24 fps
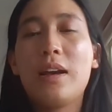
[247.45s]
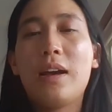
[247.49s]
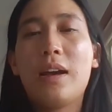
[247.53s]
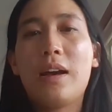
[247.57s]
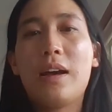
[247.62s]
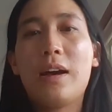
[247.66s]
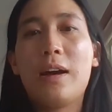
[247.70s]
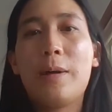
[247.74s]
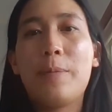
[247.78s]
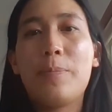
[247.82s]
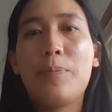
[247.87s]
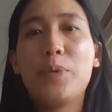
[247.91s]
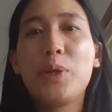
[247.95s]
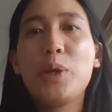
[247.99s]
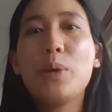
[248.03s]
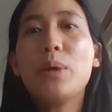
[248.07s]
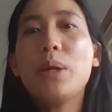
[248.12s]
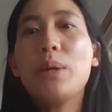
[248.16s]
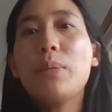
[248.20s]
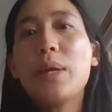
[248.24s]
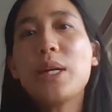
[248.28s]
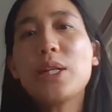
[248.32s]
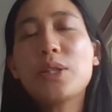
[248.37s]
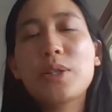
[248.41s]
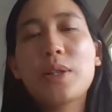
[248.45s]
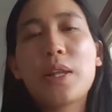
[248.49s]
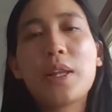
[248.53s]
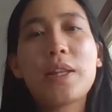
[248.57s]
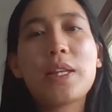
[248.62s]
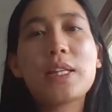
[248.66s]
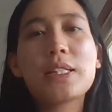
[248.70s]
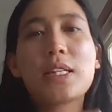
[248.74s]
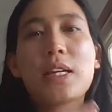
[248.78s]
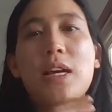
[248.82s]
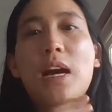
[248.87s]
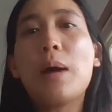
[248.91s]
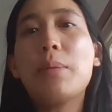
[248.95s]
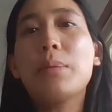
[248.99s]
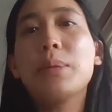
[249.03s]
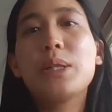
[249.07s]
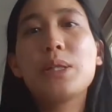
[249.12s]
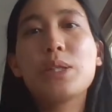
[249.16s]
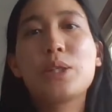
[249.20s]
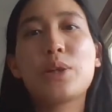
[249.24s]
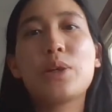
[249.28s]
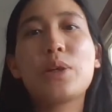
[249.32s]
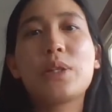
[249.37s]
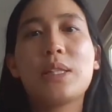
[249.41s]
You want to make sure that there's a couple of
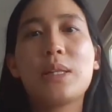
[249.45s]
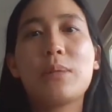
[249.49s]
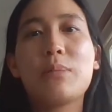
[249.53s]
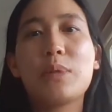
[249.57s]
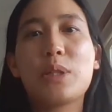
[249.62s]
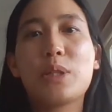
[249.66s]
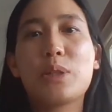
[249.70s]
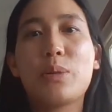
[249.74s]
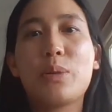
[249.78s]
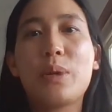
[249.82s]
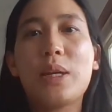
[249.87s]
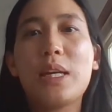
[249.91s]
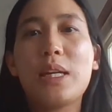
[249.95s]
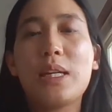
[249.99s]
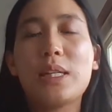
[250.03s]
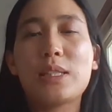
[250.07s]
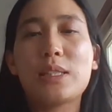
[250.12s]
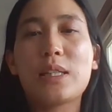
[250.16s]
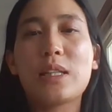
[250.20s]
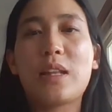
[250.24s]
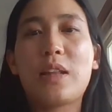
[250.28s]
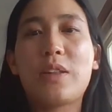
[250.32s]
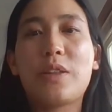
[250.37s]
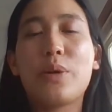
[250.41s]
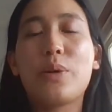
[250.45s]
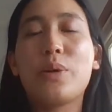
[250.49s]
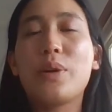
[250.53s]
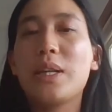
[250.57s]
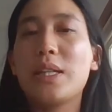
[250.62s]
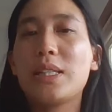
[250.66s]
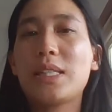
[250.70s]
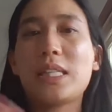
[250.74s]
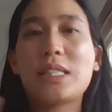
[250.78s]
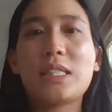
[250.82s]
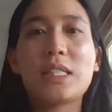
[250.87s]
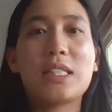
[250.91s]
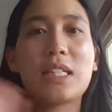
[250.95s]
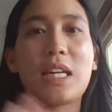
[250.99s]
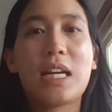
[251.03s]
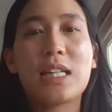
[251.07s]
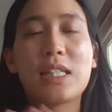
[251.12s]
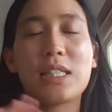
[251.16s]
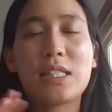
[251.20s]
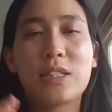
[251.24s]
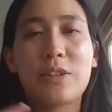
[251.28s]
jokes in between so that the audience has a chance